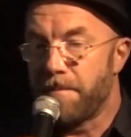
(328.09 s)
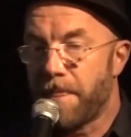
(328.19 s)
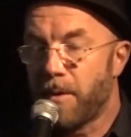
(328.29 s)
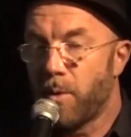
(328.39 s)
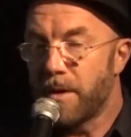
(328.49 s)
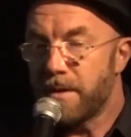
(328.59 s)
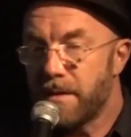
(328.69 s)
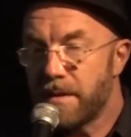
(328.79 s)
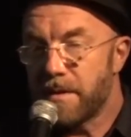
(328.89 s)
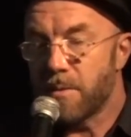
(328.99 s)

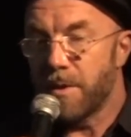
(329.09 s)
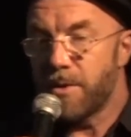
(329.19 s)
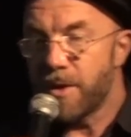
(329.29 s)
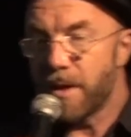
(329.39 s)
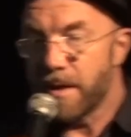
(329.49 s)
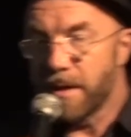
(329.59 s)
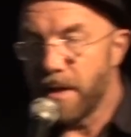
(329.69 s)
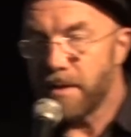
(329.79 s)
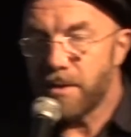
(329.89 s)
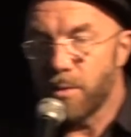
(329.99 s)
courses, which are
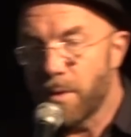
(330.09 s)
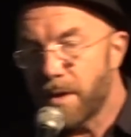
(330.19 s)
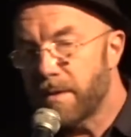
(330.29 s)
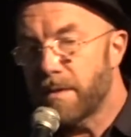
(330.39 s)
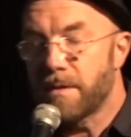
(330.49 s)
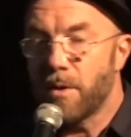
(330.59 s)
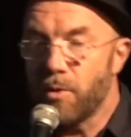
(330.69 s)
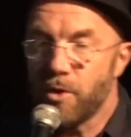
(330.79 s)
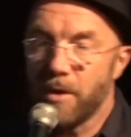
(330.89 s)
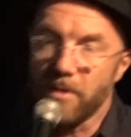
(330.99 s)
geared towards
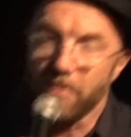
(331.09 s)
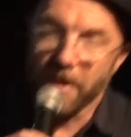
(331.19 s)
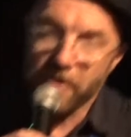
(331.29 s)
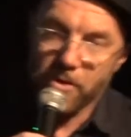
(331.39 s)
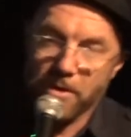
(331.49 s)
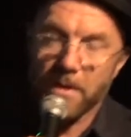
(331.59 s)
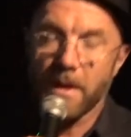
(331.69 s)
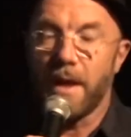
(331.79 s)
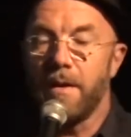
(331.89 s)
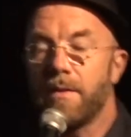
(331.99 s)
social innovation
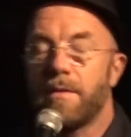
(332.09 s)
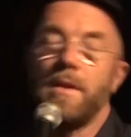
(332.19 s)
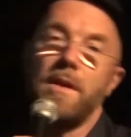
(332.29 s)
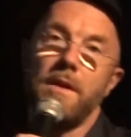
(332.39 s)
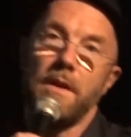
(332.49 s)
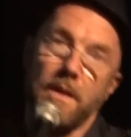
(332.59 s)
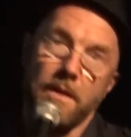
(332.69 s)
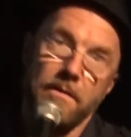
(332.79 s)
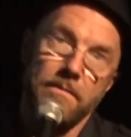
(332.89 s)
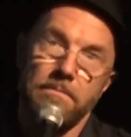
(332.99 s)
in the
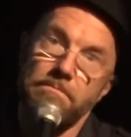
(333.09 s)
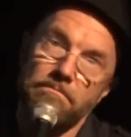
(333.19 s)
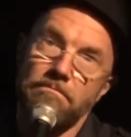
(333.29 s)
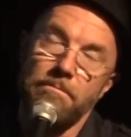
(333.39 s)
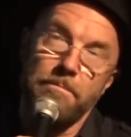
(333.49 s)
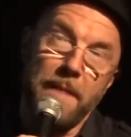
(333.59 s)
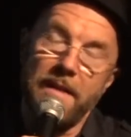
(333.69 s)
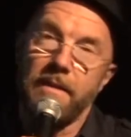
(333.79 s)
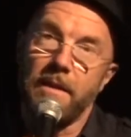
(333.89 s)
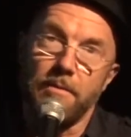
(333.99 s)

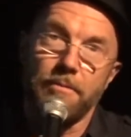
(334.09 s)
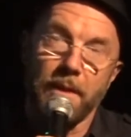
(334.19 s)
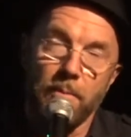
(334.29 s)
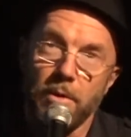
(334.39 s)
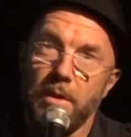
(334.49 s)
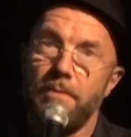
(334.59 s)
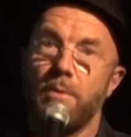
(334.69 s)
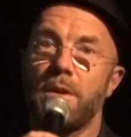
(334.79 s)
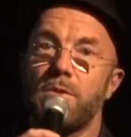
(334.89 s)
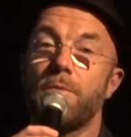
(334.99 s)
ethical framework, if
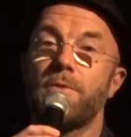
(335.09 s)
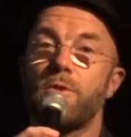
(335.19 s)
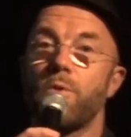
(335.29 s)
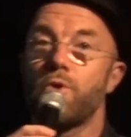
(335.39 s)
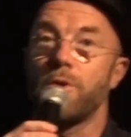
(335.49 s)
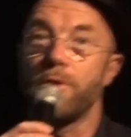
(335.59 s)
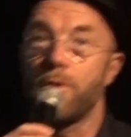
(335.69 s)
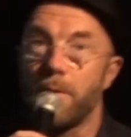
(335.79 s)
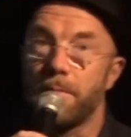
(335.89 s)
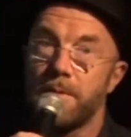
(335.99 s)
you want, of social
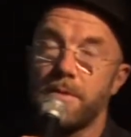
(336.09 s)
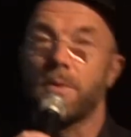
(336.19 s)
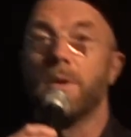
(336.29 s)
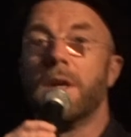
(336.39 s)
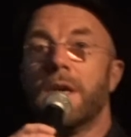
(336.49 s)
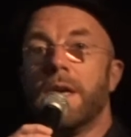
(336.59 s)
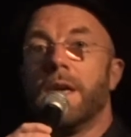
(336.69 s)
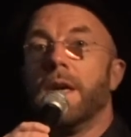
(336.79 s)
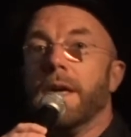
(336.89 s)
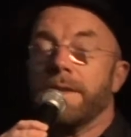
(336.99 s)
Europe. So
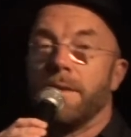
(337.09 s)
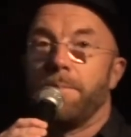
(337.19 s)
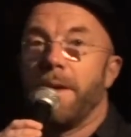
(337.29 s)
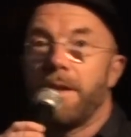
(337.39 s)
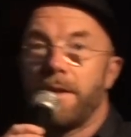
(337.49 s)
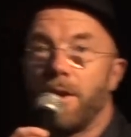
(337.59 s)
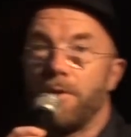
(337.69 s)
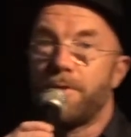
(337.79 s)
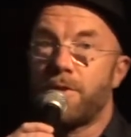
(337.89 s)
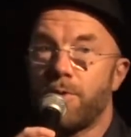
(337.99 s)
the pillar
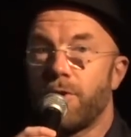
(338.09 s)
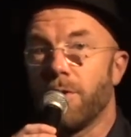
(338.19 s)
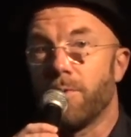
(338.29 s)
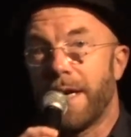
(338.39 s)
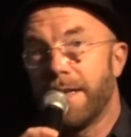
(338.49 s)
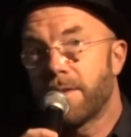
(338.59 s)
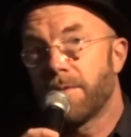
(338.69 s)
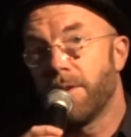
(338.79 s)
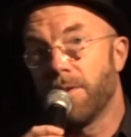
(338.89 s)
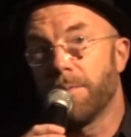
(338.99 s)
of social rights
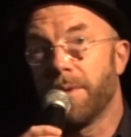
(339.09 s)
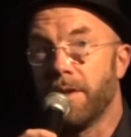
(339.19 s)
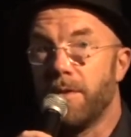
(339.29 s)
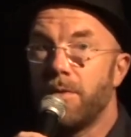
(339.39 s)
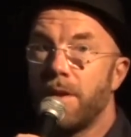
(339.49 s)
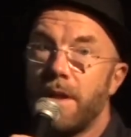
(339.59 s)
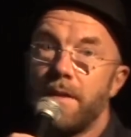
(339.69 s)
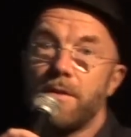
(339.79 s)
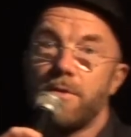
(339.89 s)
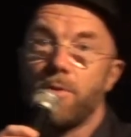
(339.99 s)
of the European Union
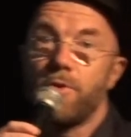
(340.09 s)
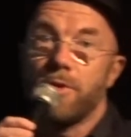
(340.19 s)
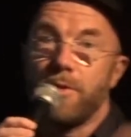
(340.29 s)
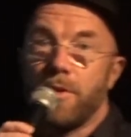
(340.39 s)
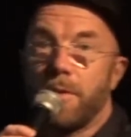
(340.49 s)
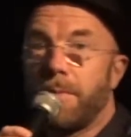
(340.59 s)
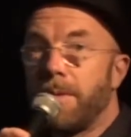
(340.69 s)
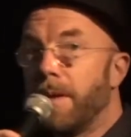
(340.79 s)
and the social Europe